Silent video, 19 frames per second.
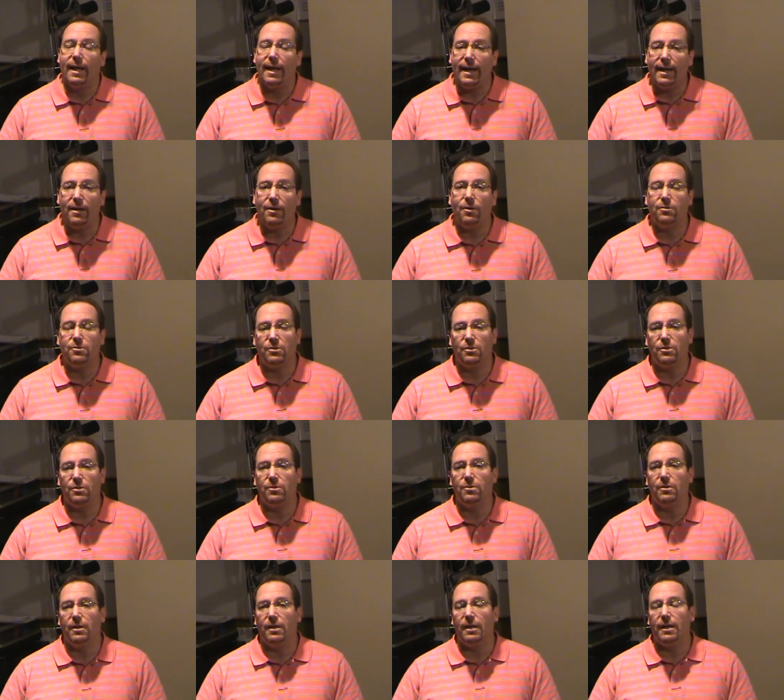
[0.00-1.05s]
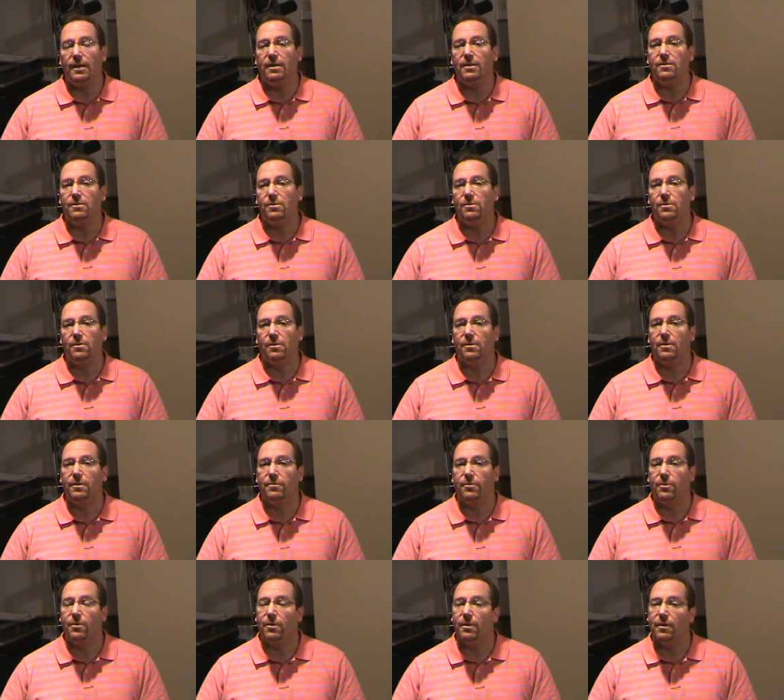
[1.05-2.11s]
802
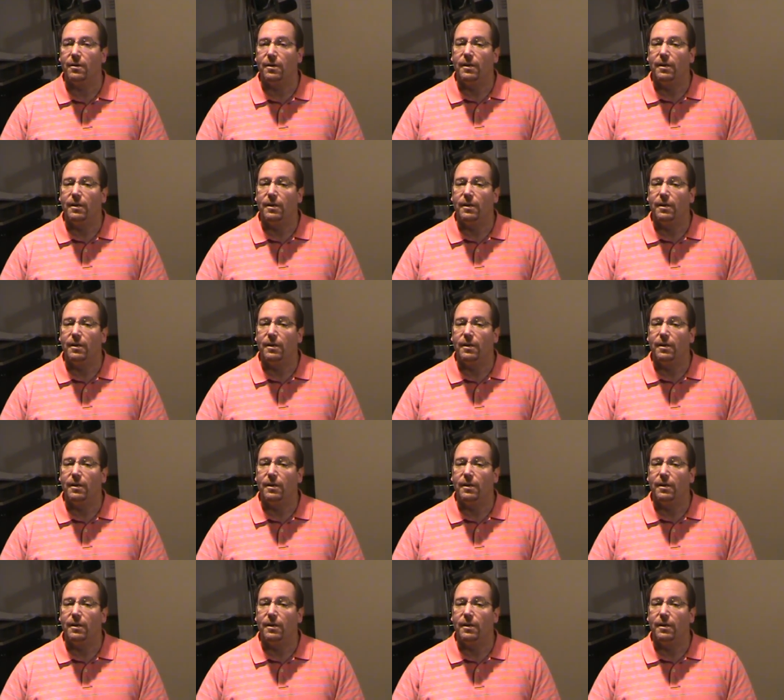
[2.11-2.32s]
8234.